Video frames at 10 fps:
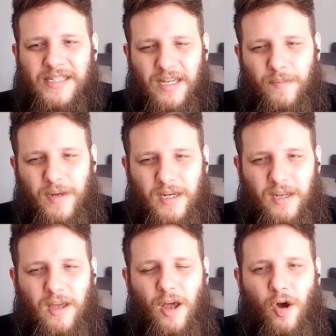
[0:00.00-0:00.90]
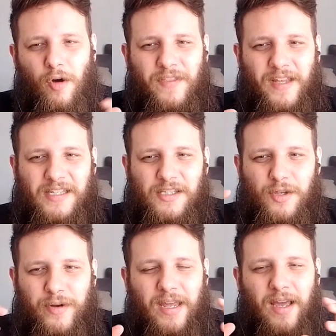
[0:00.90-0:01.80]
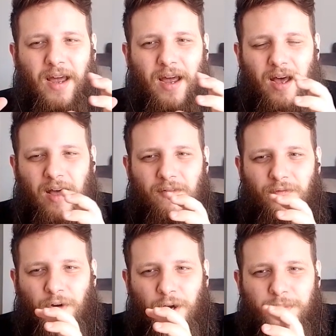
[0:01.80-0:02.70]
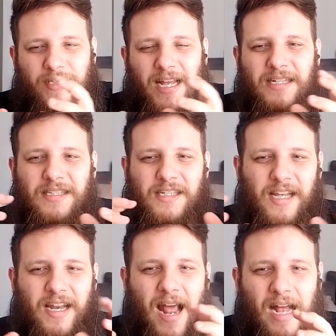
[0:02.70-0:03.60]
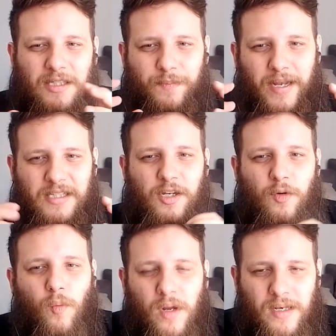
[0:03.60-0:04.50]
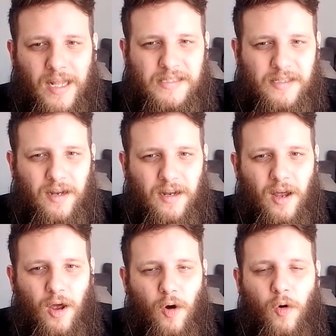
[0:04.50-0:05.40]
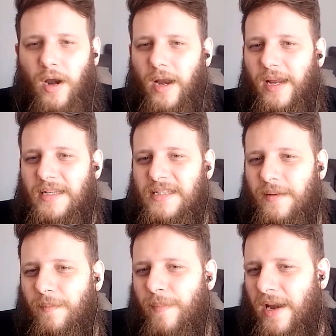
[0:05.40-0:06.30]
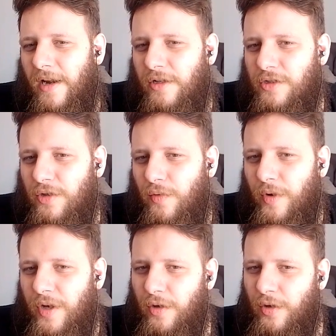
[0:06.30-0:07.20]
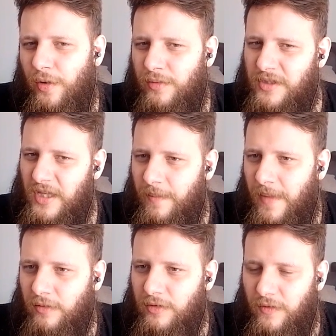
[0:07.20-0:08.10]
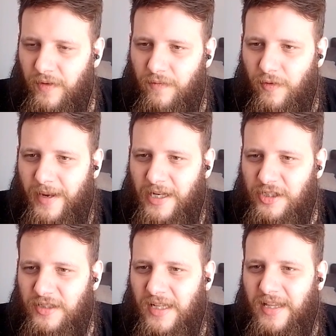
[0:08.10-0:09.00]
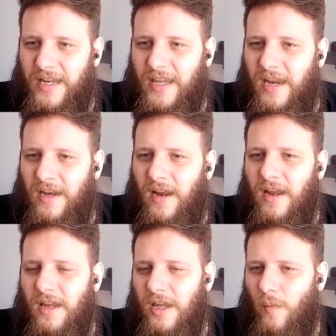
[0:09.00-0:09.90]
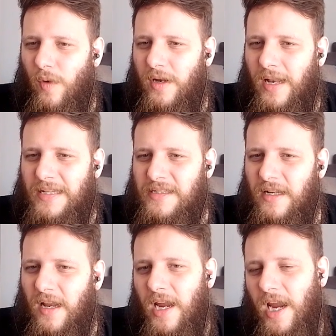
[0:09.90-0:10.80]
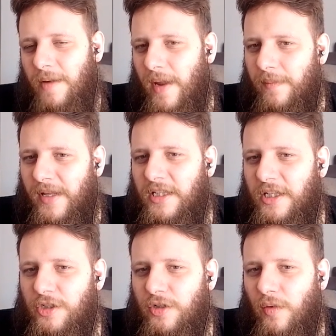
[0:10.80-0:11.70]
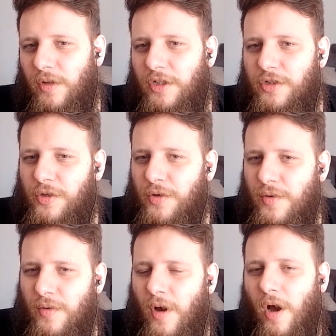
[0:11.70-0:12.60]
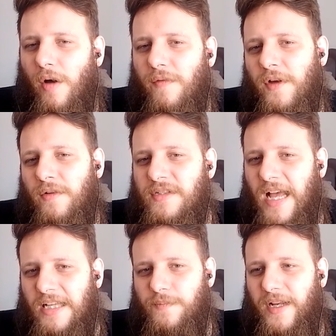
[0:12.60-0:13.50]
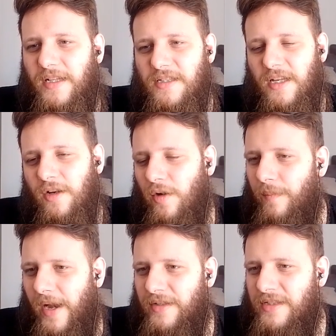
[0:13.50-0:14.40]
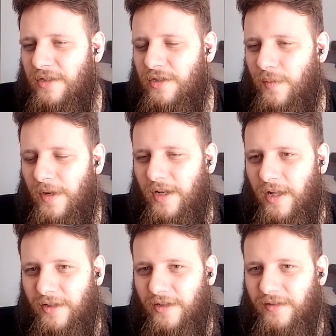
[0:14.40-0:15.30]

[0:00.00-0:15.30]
in meaning of these 3 verb tenses and aspects in one lesson? Or is it better to reduce the amount of information that they can in one lesson and maybe teach only 2 of those aspects in comparison to one another?